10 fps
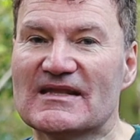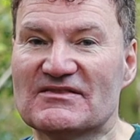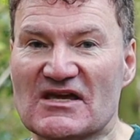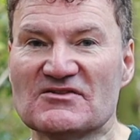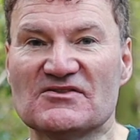
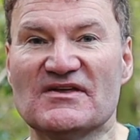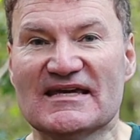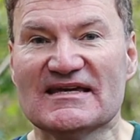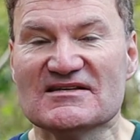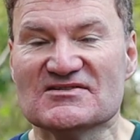Now the other
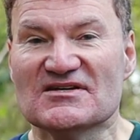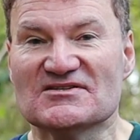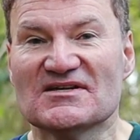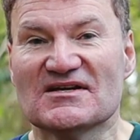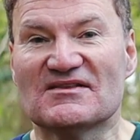thing is
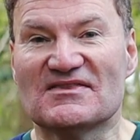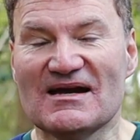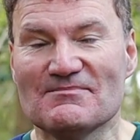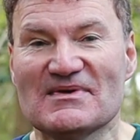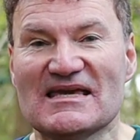
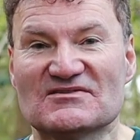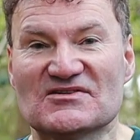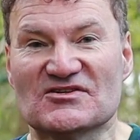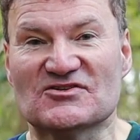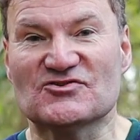that means
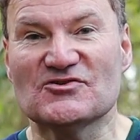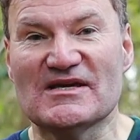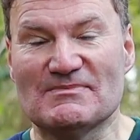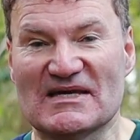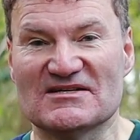that the
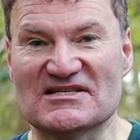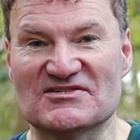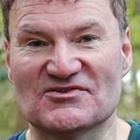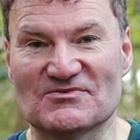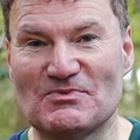tree, because
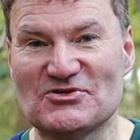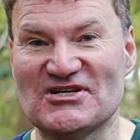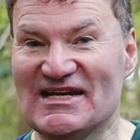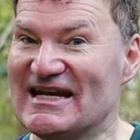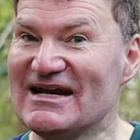it's not
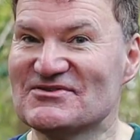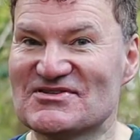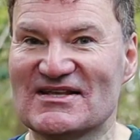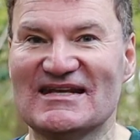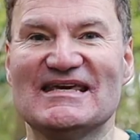pushing it out
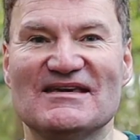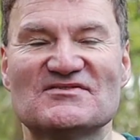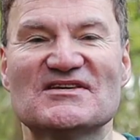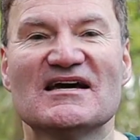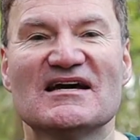to the
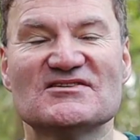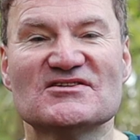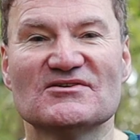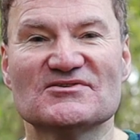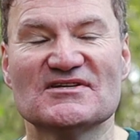leaves, has
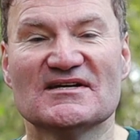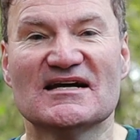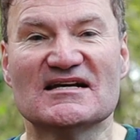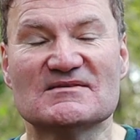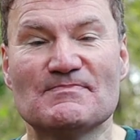got
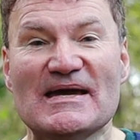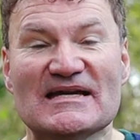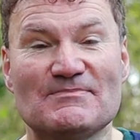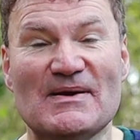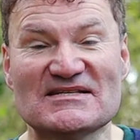a spare
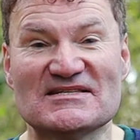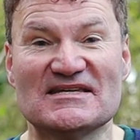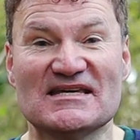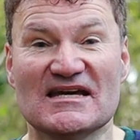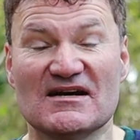
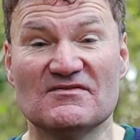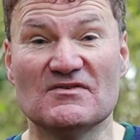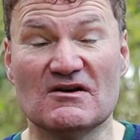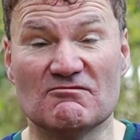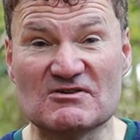capacity
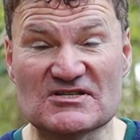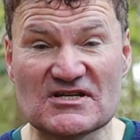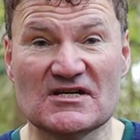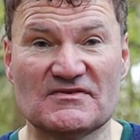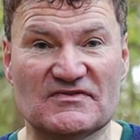of
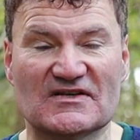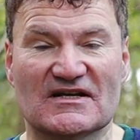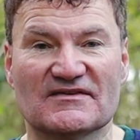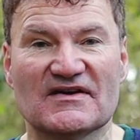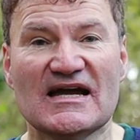reserve, if you
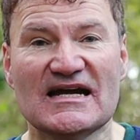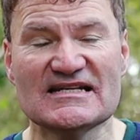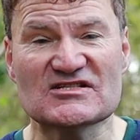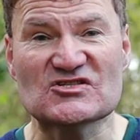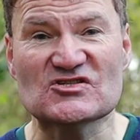like,
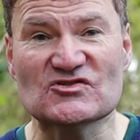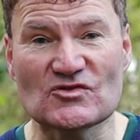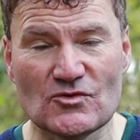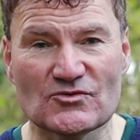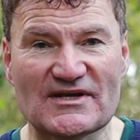and it's
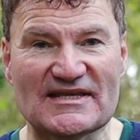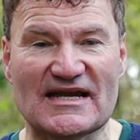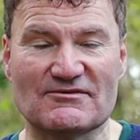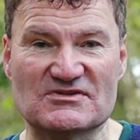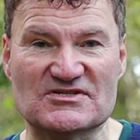storing
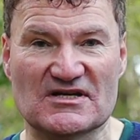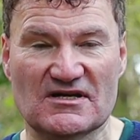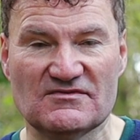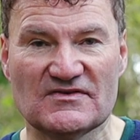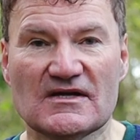that
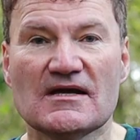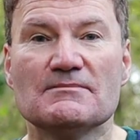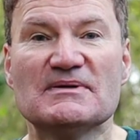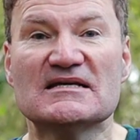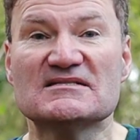reserve
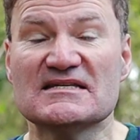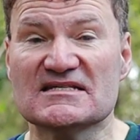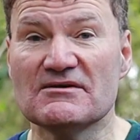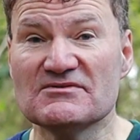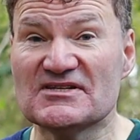because
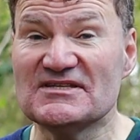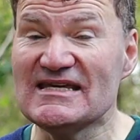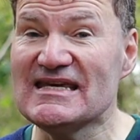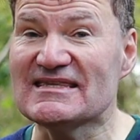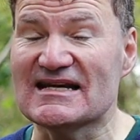it's going to
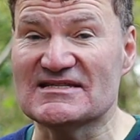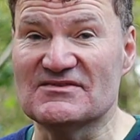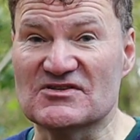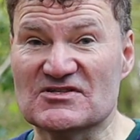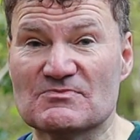need that
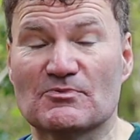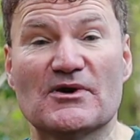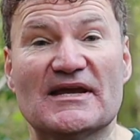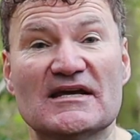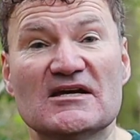in the
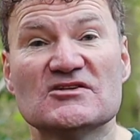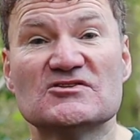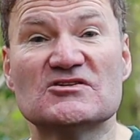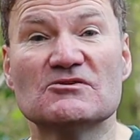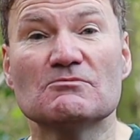spring
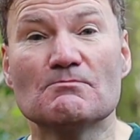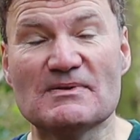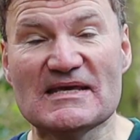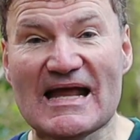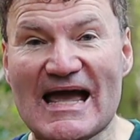to
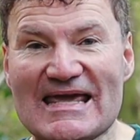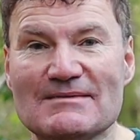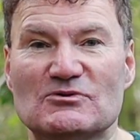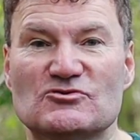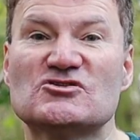be
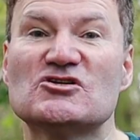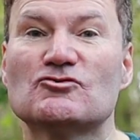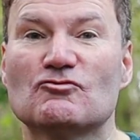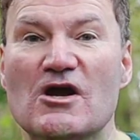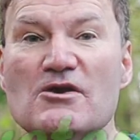able to
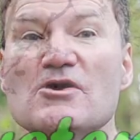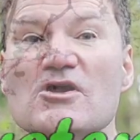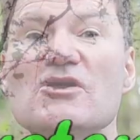grow